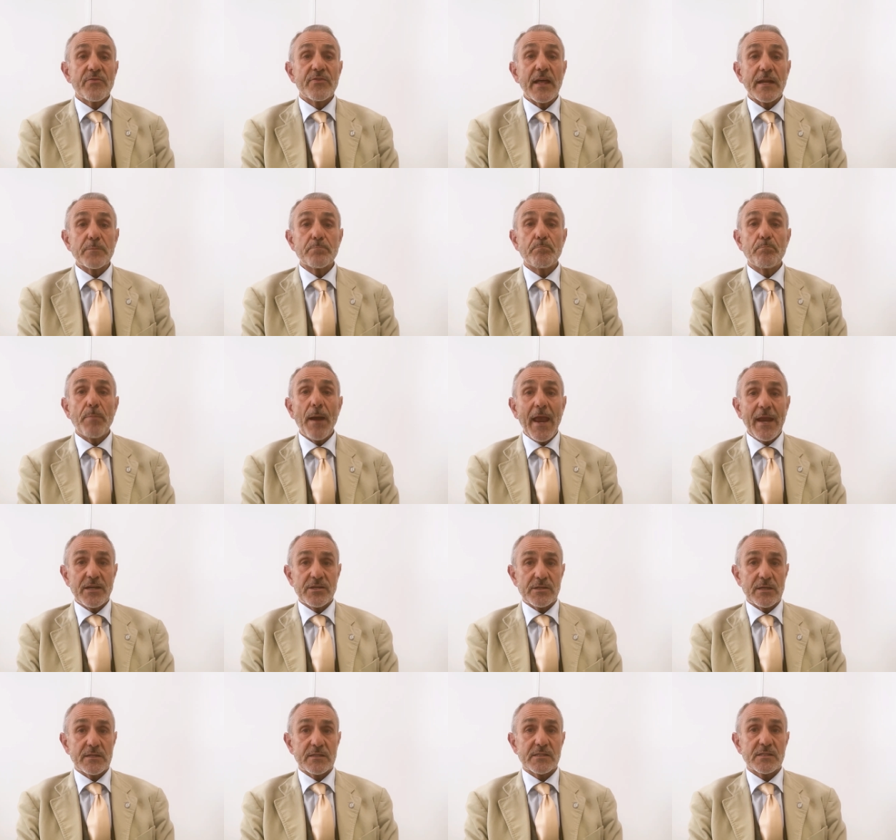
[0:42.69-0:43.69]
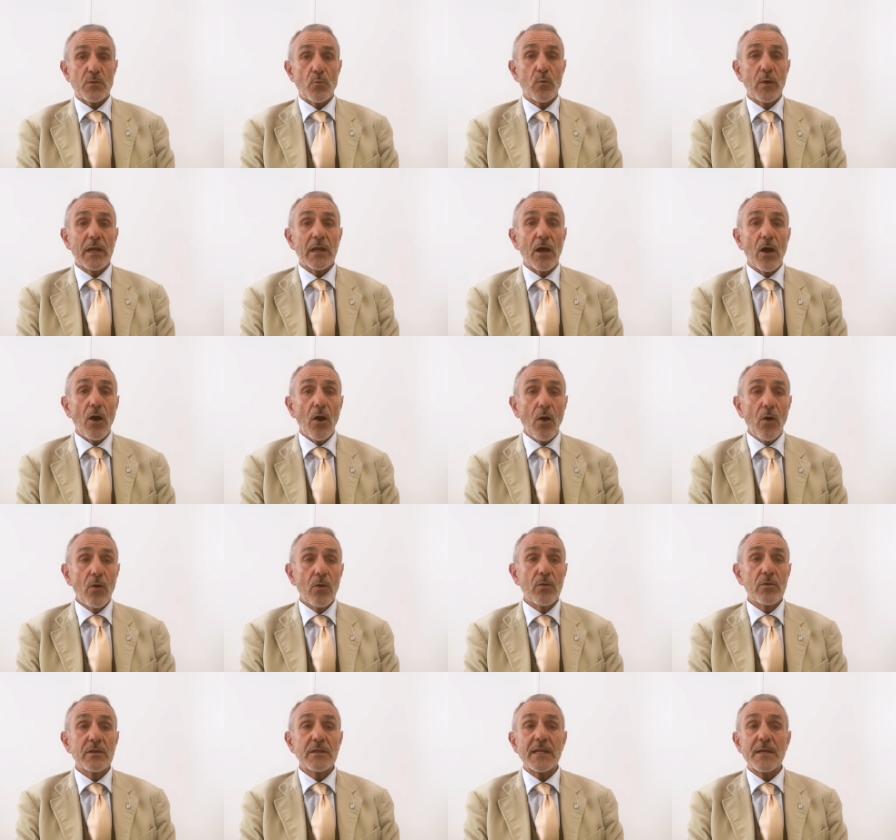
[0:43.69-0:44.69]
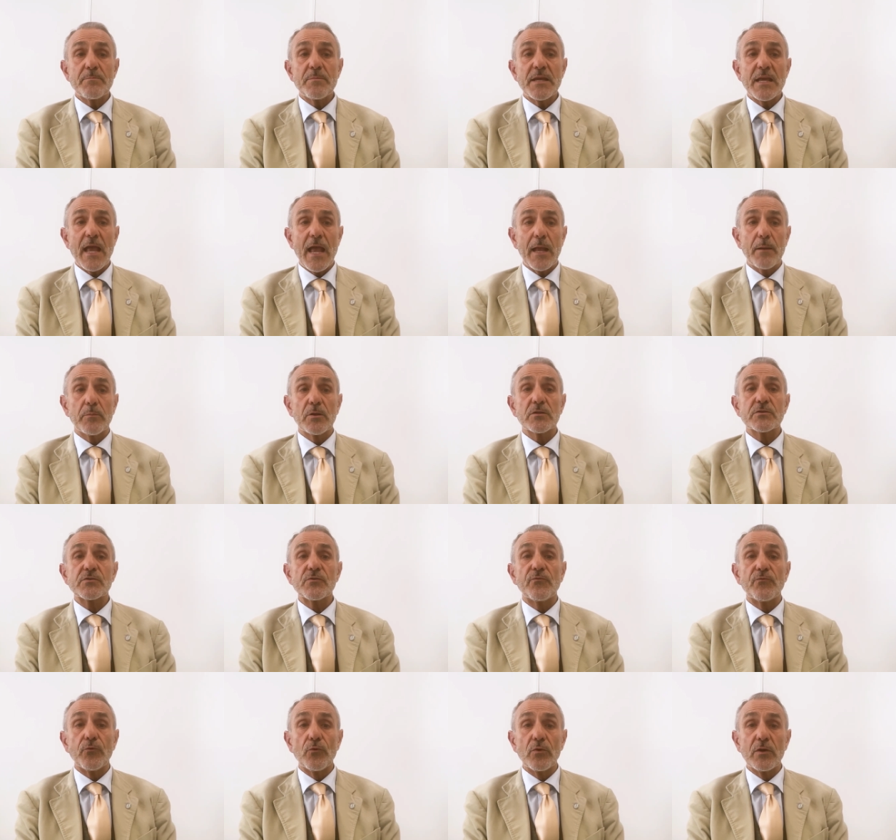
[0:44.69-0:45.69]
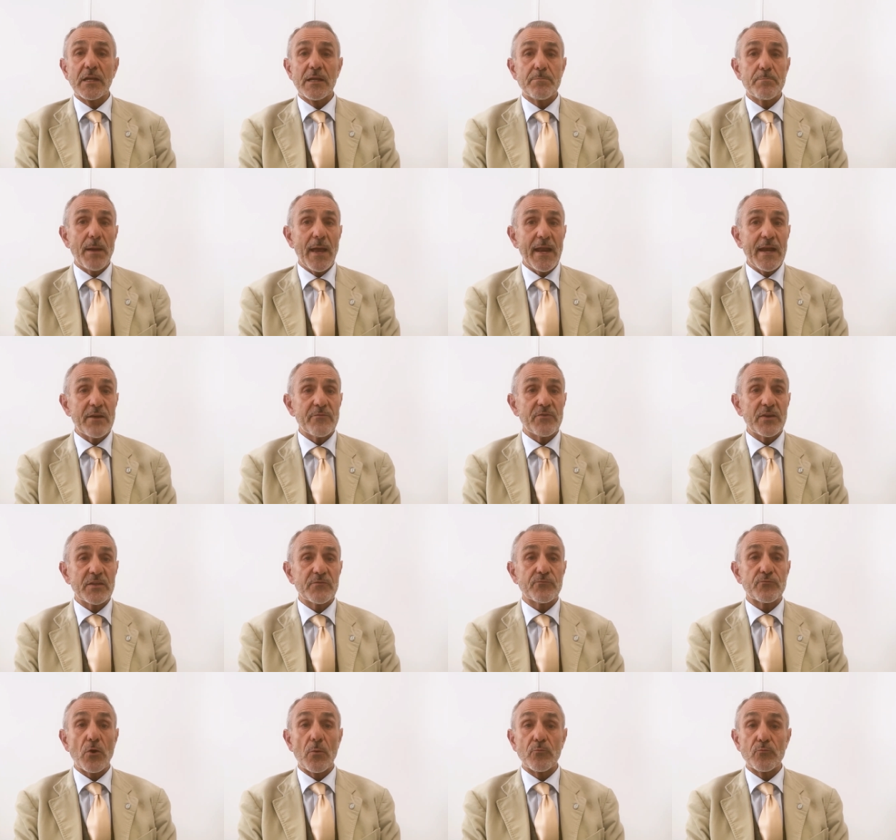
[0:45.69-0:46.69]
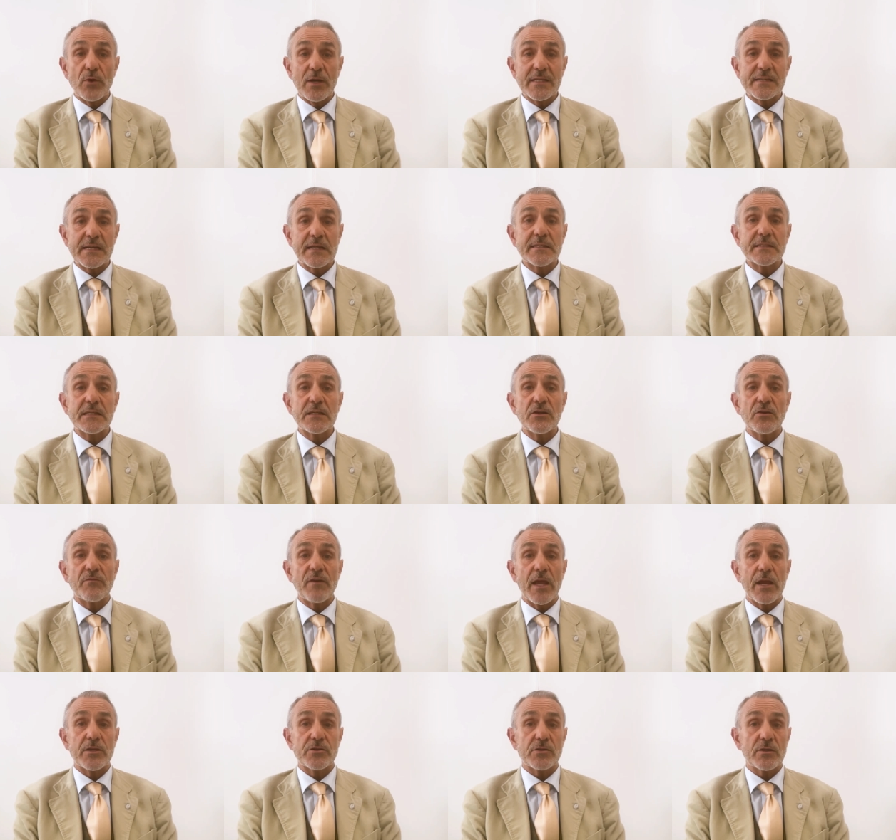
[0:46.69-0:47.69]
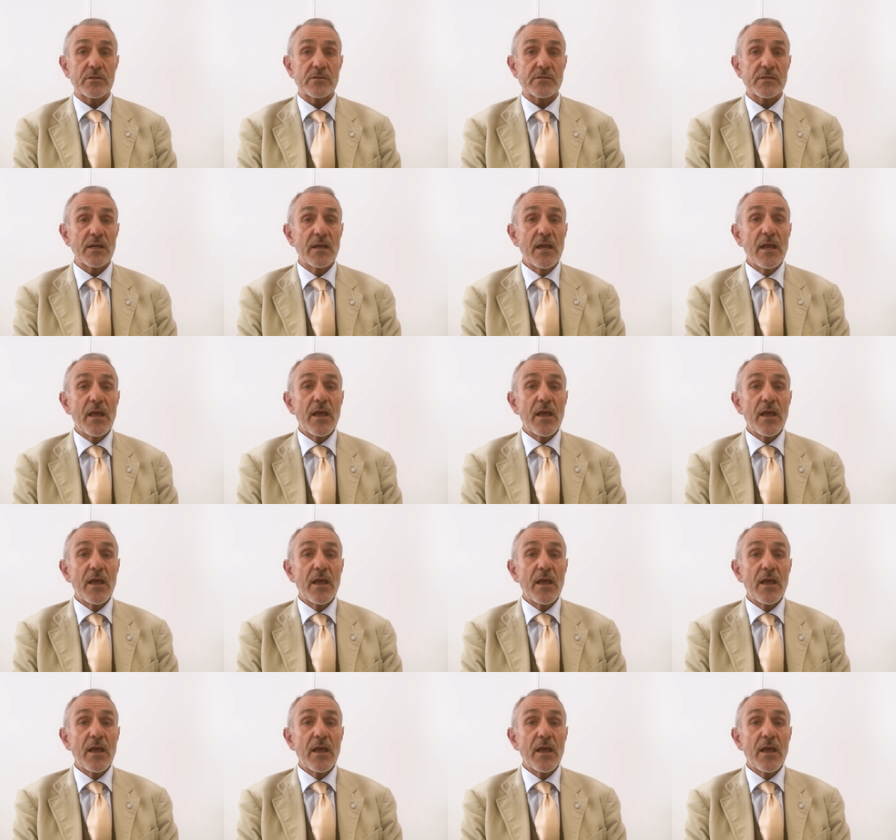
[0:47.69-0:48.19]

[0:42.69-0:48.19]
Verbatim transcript: that patients will only be able to fully benefit from recent innovations